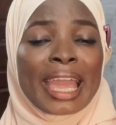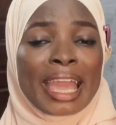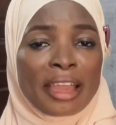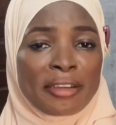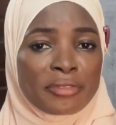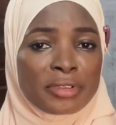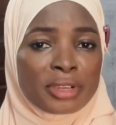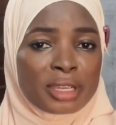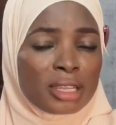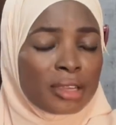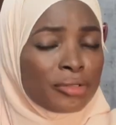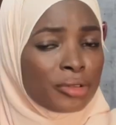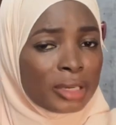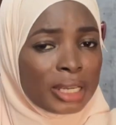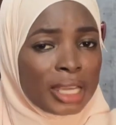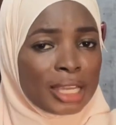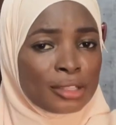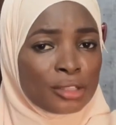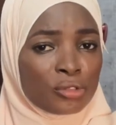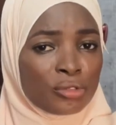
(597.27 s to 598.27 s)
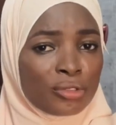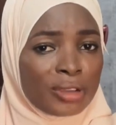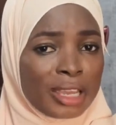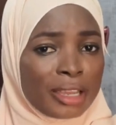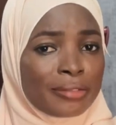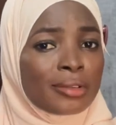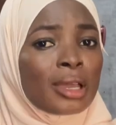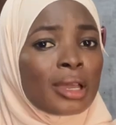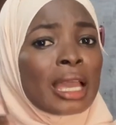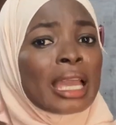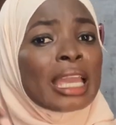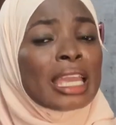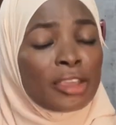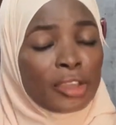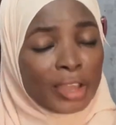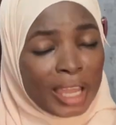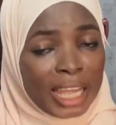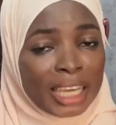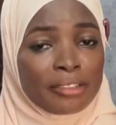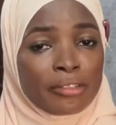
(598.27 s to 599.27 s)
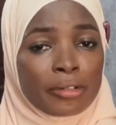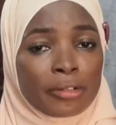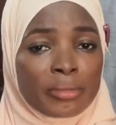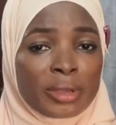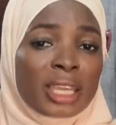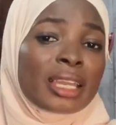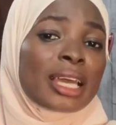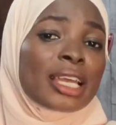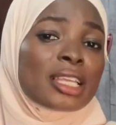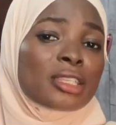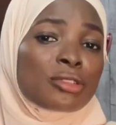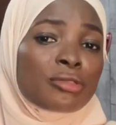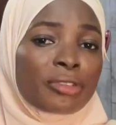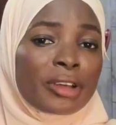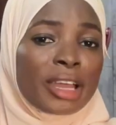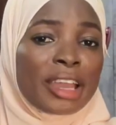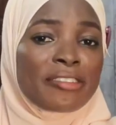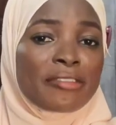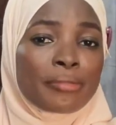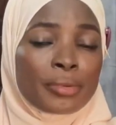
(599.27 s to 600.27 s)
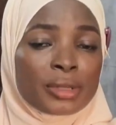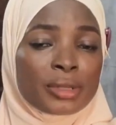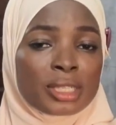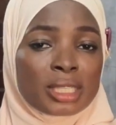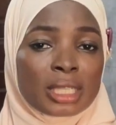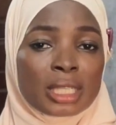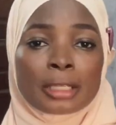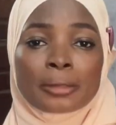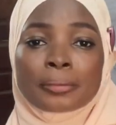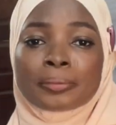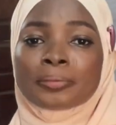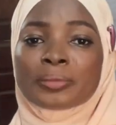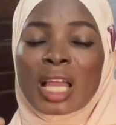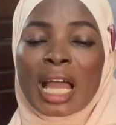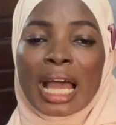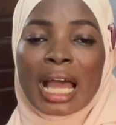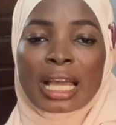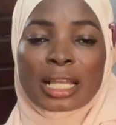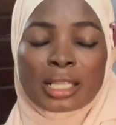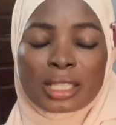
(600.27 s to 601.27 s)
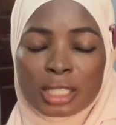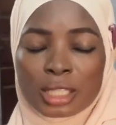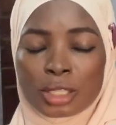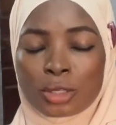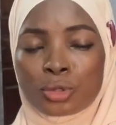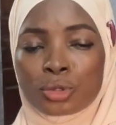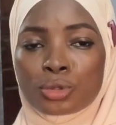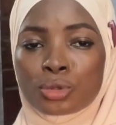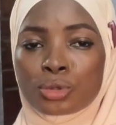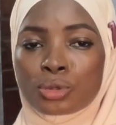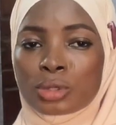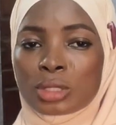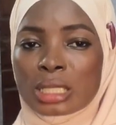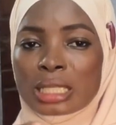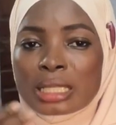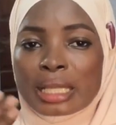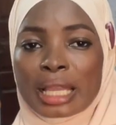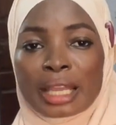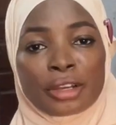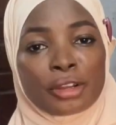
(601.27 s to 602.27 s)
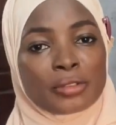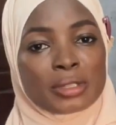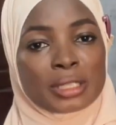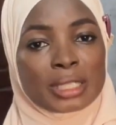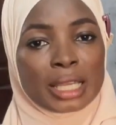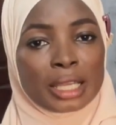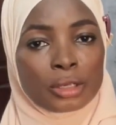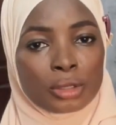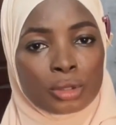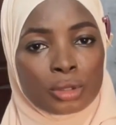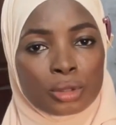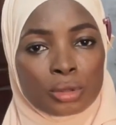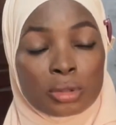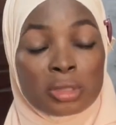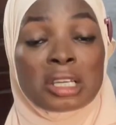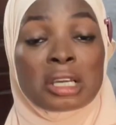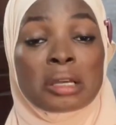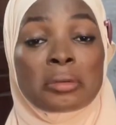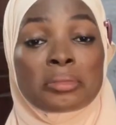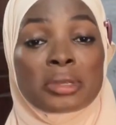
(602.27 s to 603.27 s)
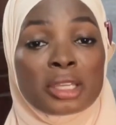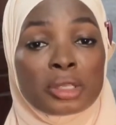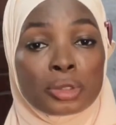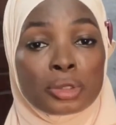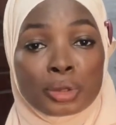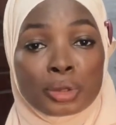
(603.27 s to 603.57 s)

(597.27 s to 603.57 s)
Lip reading: every day for 9 to 5. You can even be a 9 to 5 person and still do this kind of side hustle. You can be a